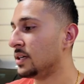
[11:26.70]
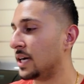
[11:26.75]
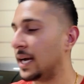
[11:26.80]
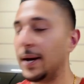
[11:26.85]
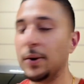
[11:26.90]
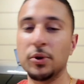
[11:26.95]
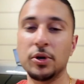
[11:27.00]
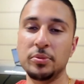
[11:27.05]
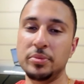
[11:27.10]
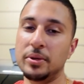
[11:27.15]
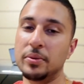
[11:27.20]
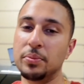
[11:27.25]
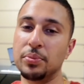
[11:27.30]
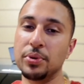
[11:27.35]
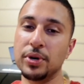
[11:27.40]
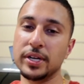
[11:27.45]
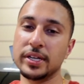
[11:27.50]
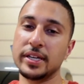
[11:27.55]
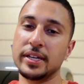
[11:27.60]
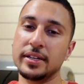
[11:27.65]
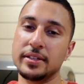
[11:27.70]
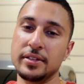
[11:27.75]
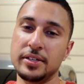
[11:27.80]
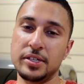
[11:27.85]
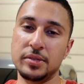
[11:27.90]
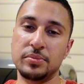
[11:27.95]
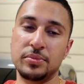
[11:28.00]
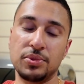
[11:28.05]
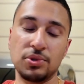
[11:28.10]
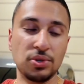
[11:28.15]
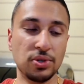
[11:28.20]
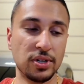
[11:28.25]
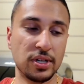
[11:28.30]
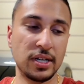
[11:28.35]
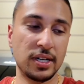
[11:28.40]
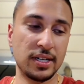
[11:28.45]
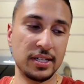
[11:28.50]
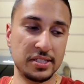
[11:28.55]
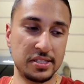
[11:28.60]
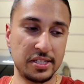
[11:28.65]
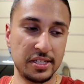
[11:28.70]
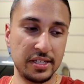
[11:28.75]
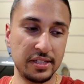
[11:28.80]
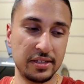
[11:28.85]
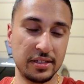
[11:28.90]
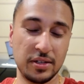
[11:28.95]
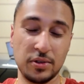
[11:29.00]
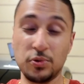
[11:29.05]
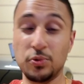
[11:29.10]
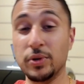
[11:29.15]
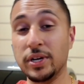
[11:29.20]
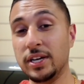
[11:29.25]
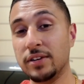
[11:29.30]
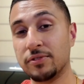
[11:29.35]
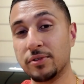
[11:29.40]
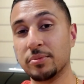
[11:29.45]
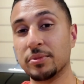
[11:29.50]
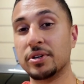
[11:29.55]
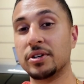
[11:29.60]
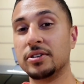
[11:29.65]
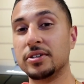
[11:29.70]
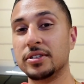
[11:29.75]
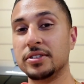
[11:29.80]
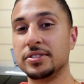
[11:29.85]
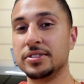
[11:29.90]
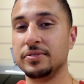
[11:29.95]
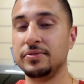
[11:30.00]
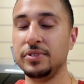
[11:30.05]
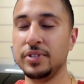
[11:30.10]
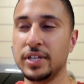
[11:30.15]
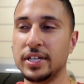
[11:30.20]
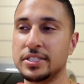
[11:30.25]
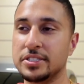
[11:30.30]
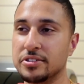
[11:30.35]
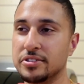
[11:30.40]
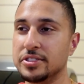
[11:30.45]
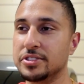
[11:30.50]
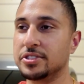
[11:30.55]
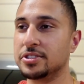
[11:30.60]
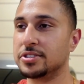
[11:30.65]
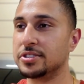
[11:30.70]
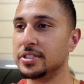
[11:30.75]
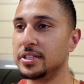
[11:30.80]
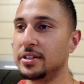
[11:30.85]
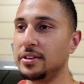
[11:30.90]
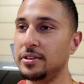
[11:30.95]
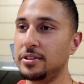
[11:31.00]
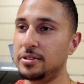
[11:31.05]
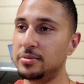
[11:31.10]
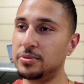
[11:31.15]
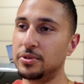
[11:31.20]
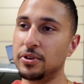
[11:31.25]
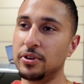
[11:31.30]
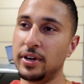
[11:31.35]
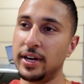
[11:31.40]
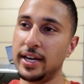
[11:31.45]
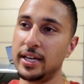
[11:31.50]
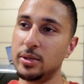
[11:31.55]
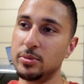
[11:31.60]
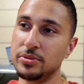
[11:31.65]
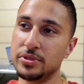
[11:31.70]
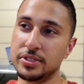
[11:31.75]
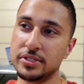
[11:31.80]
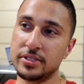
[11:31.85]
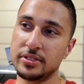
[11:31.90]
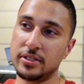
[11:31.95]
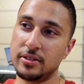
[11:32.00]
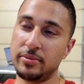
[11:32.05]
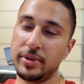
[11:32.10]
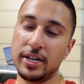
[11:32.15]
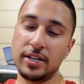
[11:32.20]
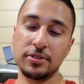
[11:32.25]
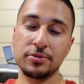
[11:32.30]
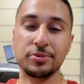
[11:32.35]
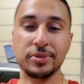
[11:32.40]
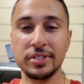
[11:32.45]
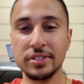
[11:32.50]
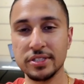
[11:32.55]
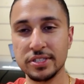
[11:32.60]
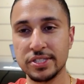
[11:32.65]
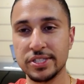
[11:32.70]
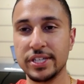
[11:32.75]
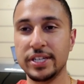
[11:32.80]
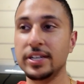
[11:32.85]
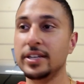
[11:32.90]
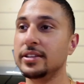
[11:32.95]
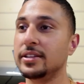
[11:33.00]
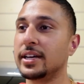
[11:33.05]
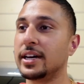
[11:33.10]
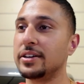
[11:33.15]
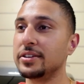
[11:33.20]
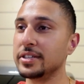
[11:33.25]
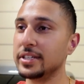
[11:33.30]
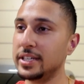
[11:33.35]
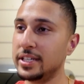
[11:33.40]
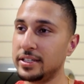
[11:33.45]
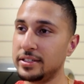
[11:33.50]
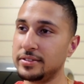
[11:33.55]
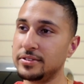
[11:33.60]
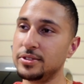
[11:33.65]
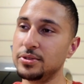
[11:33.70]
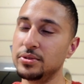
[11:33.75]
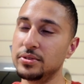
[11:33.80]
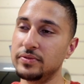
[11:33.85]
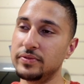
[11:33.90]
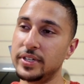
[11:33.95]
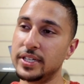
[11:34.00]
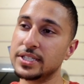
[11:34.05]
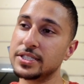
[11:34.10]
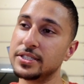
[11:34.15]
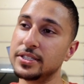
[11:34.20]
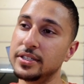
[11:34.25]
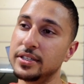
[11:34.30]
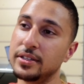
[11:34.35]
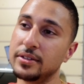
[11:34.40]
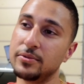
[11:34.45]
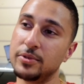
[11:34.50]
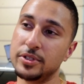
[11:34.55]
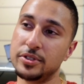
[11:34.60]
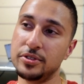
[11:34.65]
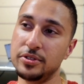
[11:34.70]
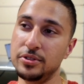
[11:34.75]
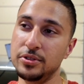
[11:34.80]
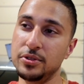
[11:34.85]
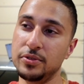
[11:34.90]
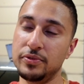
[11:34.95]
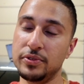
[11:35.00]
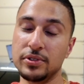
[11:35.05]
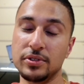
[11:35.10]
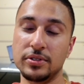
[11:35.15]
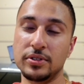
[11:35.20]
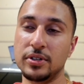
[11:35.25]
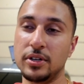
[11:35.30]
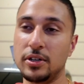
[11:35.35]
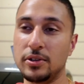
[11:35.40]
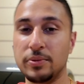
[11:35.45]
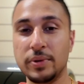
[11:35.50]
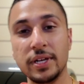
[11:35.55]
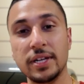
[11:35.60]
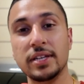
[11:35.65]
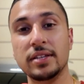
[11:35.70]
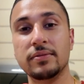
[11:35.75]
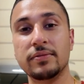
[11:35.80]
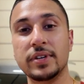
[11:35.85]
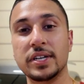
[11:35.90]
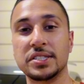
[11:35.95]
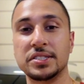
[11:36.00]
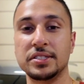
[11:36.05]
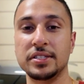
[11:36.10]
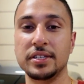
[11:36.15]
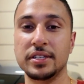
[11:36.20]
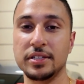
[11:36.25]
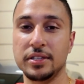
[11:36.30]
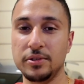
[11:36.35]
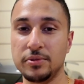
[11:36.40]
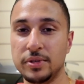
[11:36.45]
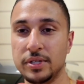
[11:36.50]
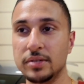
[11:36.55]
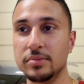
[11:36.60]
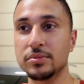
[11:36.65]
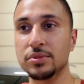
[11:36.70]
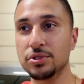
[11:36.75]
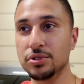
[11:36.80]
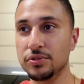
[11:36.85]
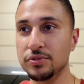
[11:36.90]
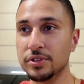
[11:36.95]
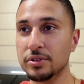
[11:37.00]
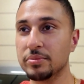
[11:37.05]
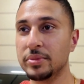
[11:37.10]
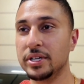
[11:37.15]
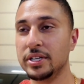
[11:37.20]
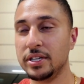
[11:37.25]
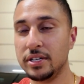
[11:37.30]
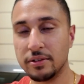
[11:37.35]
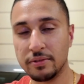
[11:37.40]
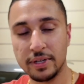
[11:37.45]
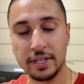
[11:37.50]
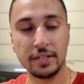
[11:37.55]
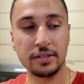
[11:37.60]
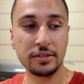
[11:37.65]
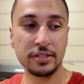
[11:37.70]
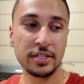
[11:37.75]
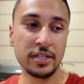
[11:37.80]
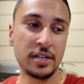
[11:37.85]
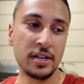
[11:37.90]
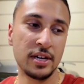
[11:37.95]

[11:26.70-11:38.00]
I will be bringing a little more content away from cars. If you guys are interested, a little more items about real estate, how to get into investing, what to do if you're already investing and you want to move your money around.